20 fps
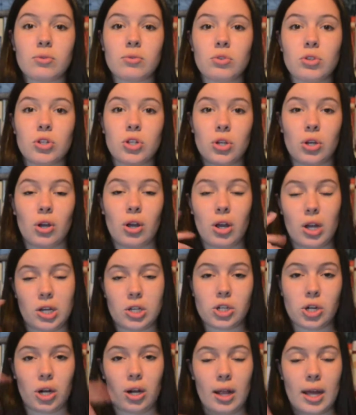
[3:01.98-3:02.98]
you're
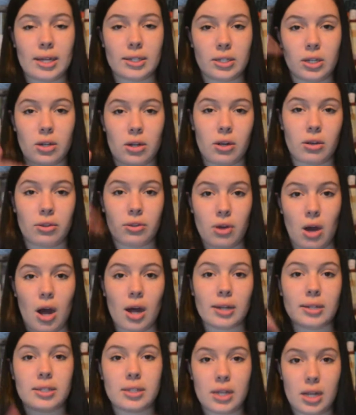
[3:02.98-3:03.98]
internalizing her
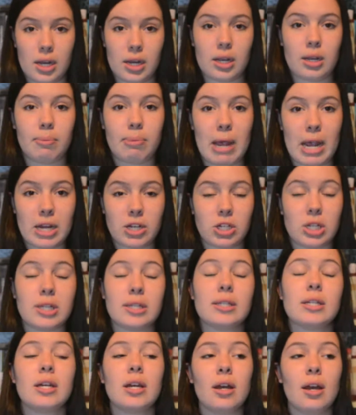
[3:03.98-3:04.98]
thoughts in the
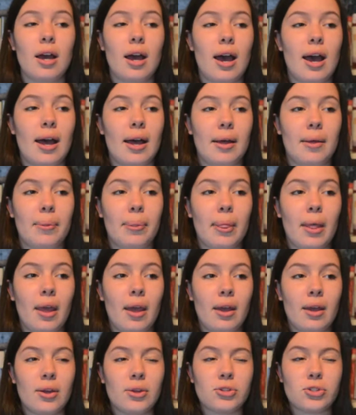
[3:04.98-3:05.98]
pages.
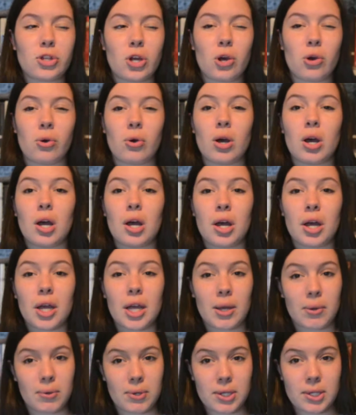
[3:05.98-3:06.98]
So
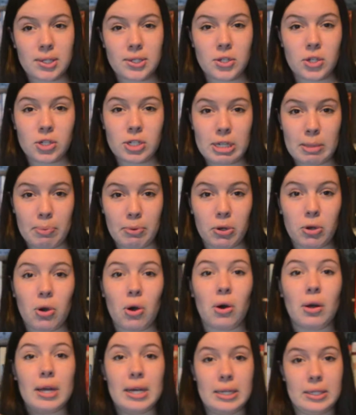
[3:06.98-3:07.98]
it was your
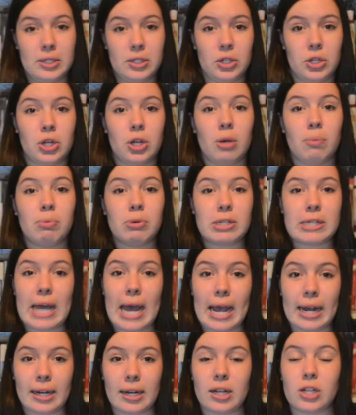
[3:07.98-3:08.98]
typical insecure
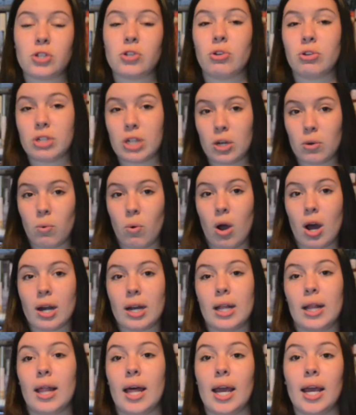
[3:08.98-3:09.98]
protagonist who didn't want
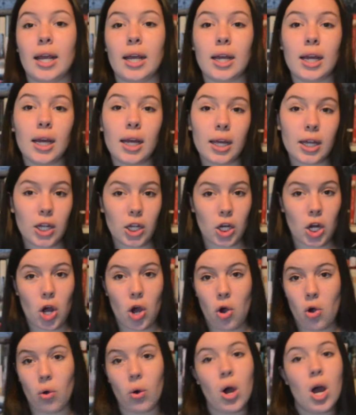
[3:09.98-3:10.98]
to, like, you
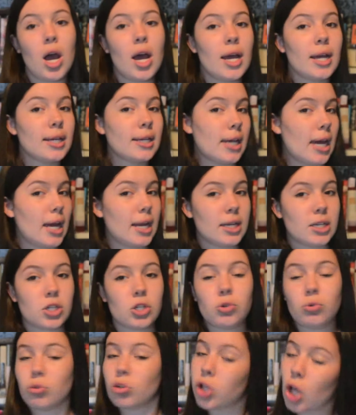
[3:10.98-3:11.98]
know, get
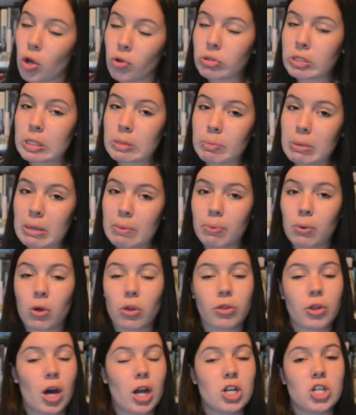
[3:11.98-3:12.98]
too close to
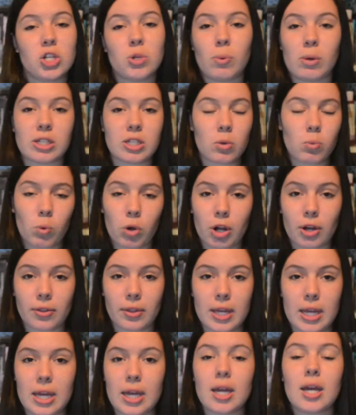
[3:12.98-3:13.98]
people, thought she wasn't
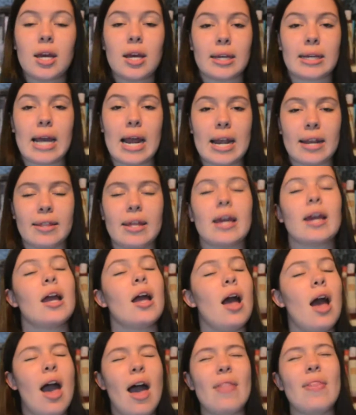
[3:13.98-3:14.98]
worthy, kind of thing.
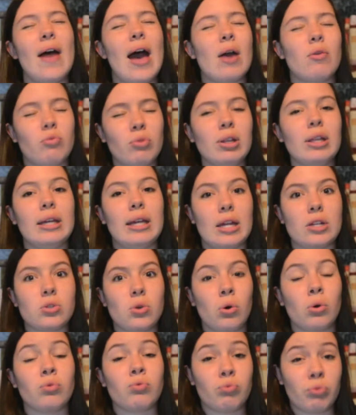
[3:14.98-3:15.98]
And that really gets
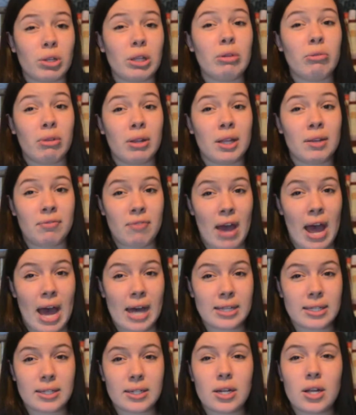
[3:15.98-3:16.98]
old really, really
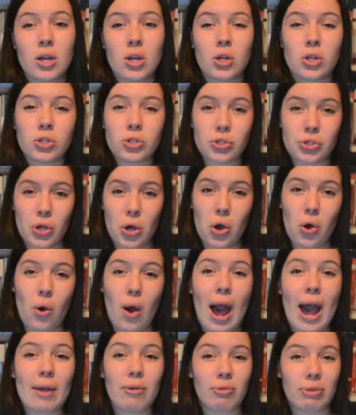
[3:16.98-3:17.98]
fast.
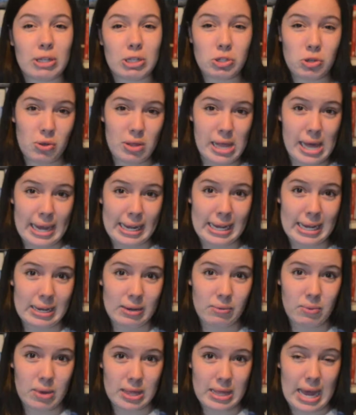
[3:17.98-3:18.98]
So I really don't like
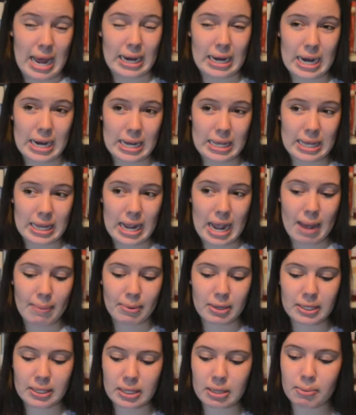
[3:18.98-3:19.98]
it when that kind of thing
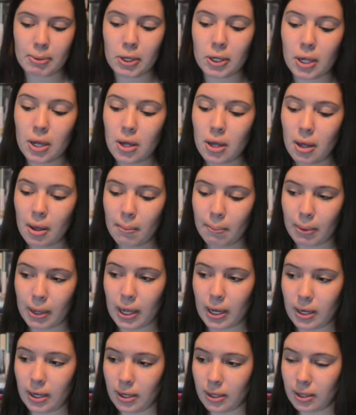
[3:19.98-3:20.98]
happens in the book.
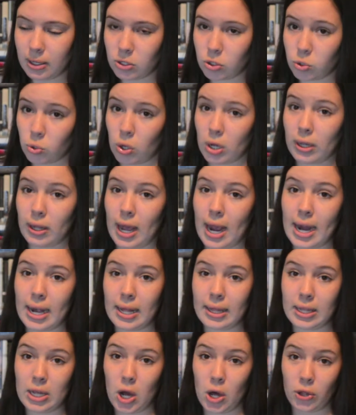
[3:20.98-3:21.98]
But the storyline
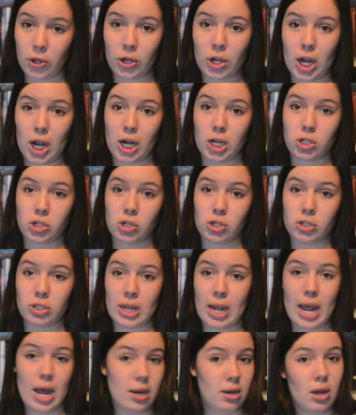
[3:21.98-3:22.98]
and the other characters
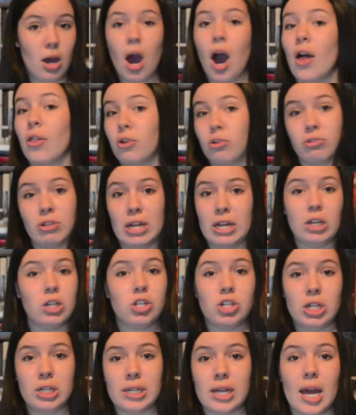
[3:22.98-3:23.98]
and other things
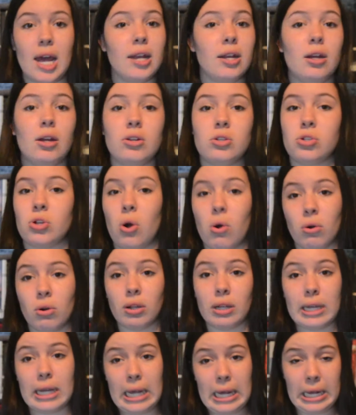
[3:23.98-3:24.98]
she did
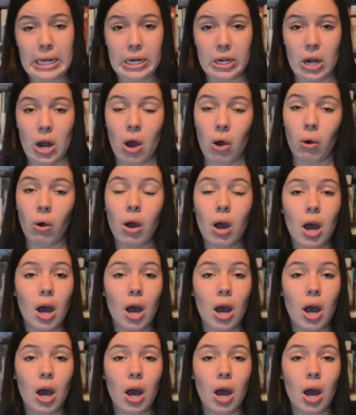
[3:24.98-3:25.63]
totally, you know,